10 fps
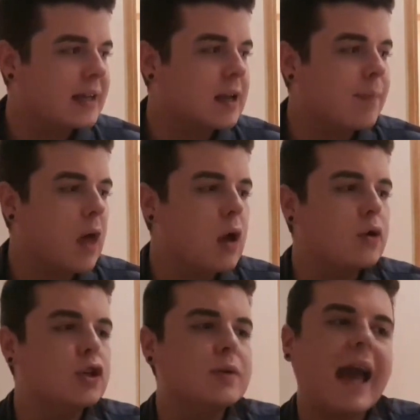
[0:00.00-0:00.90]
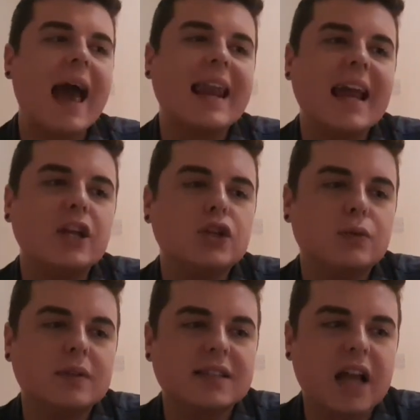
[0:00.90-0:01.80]
I picked up those. You get an
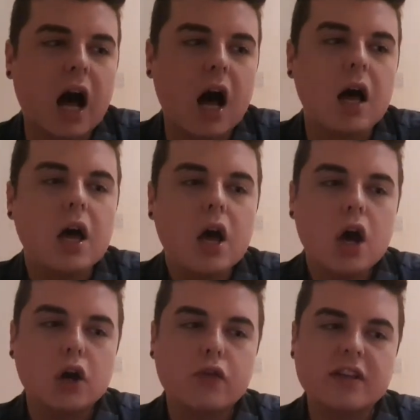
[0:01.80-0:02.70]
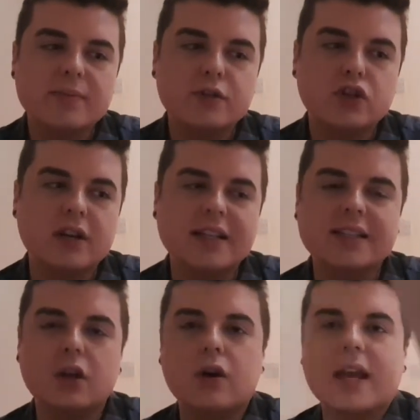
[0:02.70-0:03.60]
angel star, a Christmas tree, a
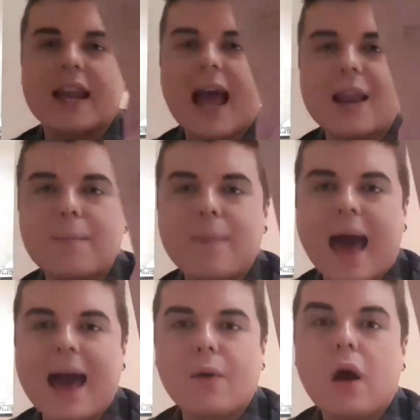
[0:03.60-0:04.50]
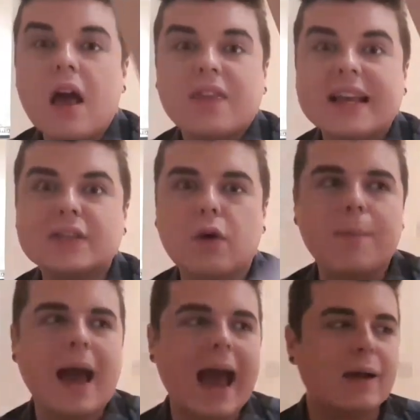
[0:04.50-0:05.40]
stocking and a bell. These
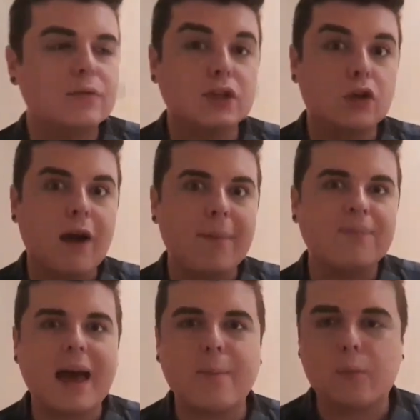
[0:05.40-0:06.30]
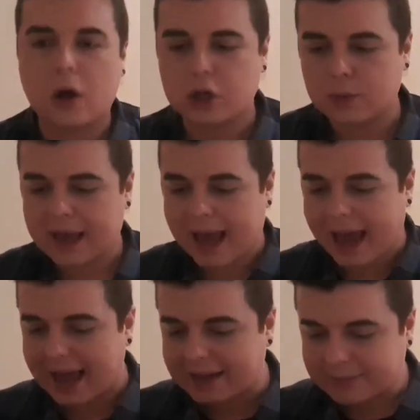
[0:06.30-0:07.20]
were £1, so grab them while you
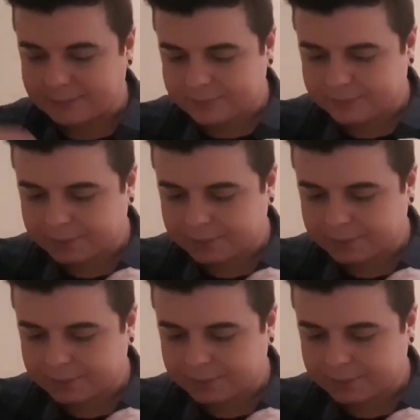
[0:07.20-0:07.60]
can.